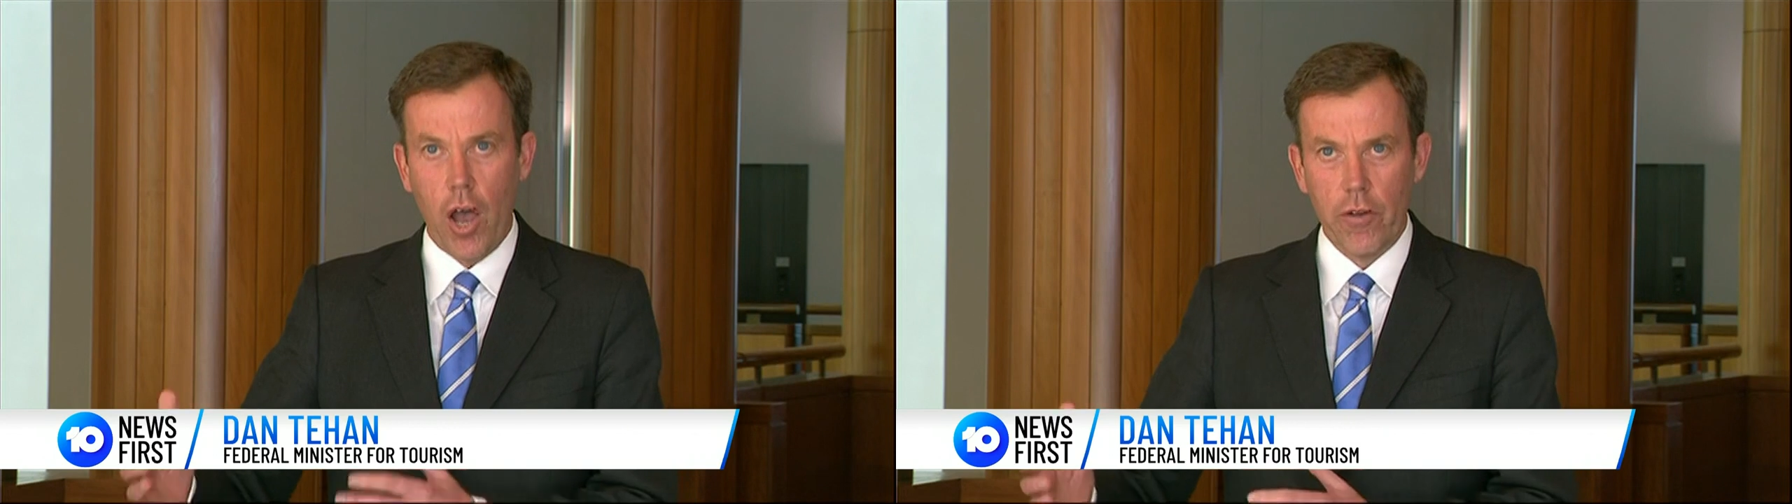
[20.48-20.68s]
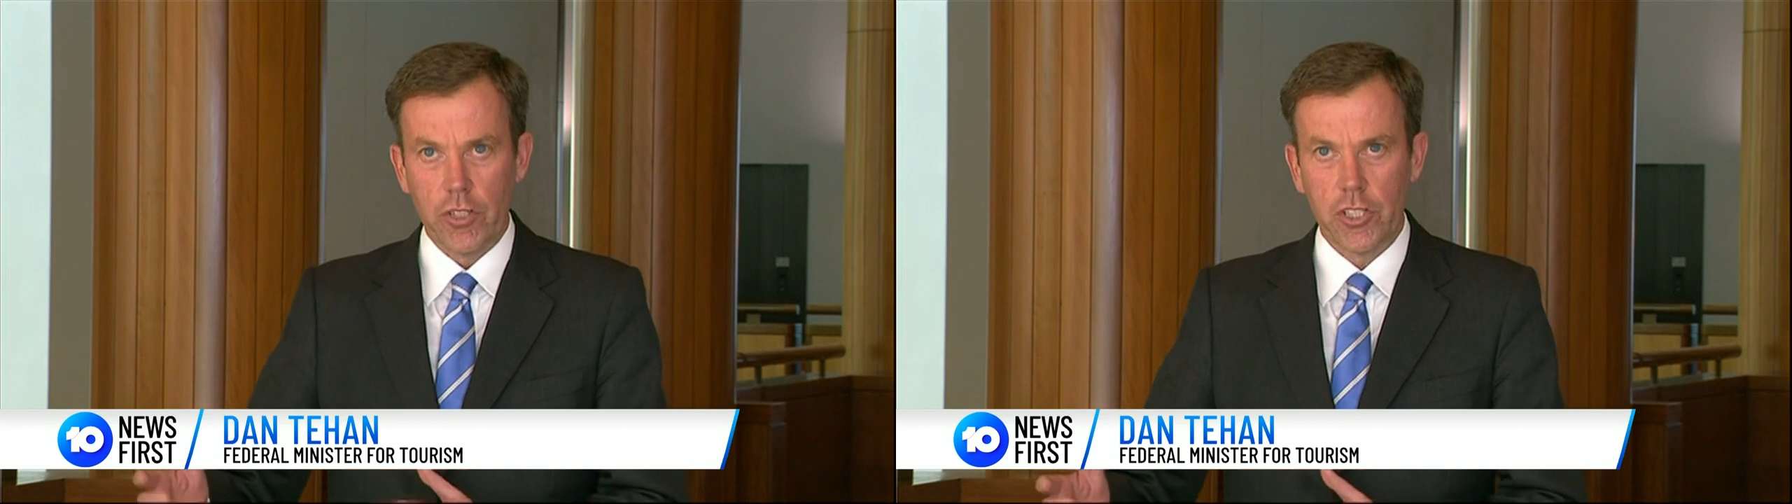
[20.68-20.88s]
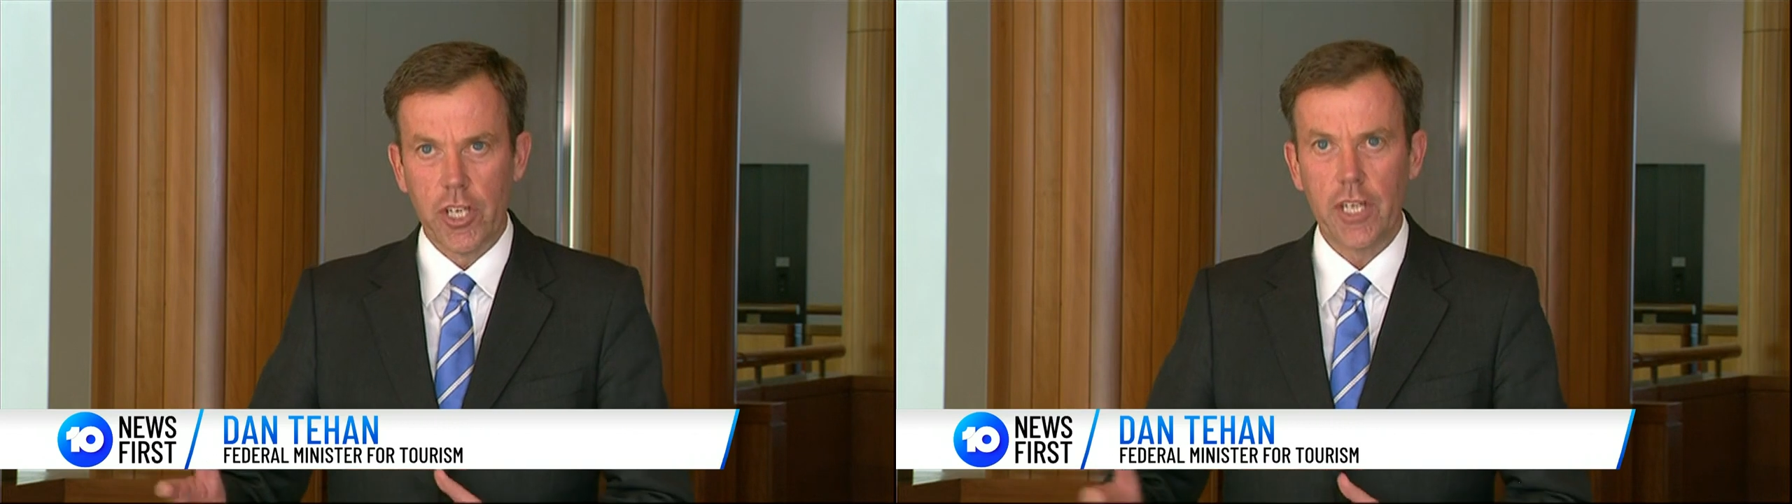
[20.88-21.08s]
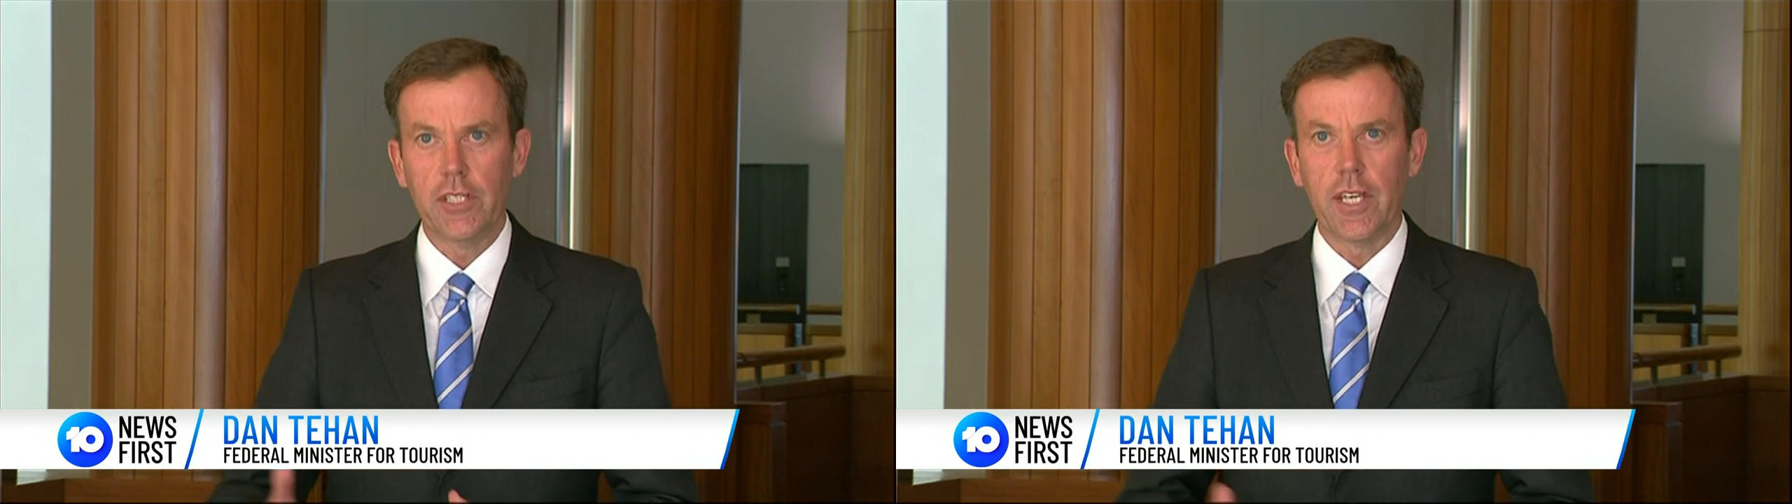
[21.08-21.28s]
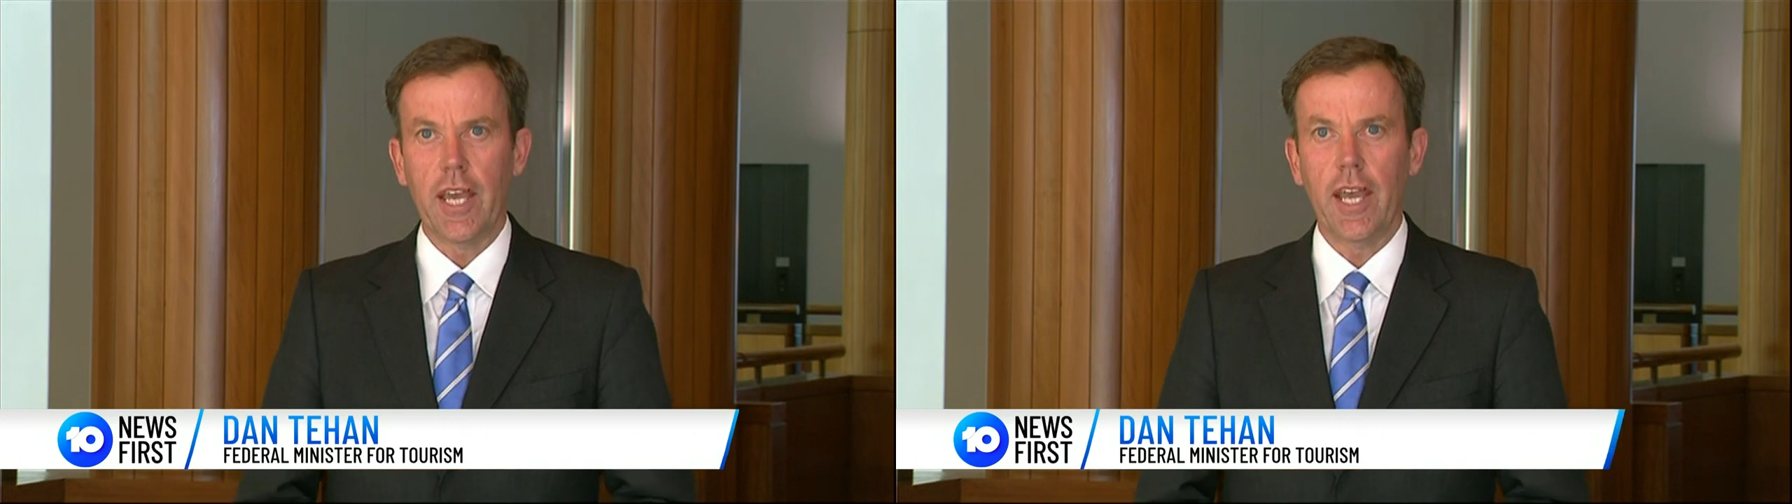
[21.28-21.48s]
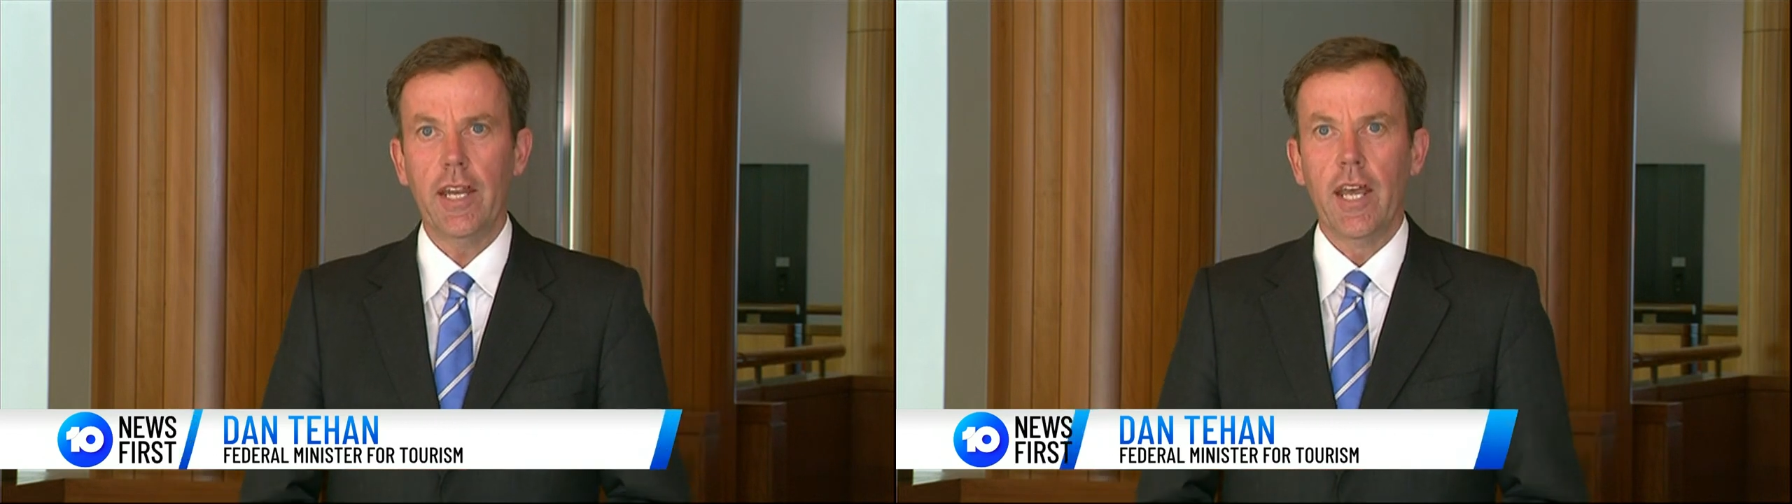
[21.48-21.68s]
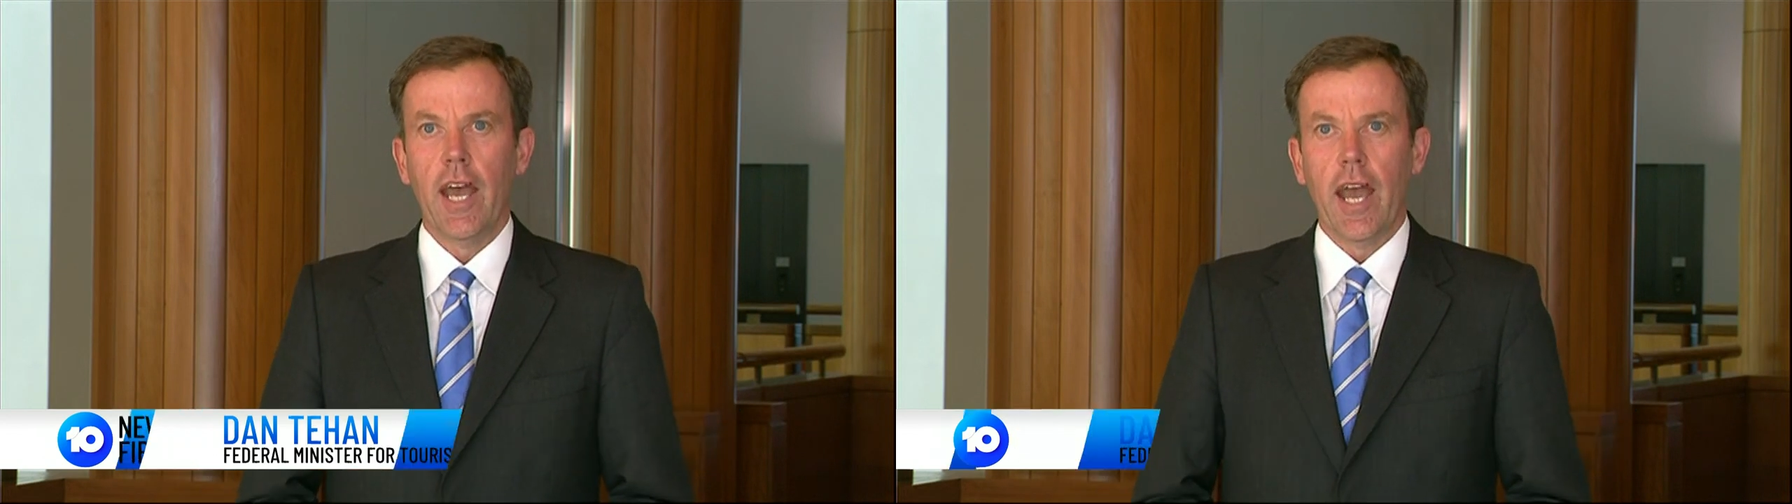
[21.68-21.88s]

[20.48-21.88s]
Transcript: overseas again,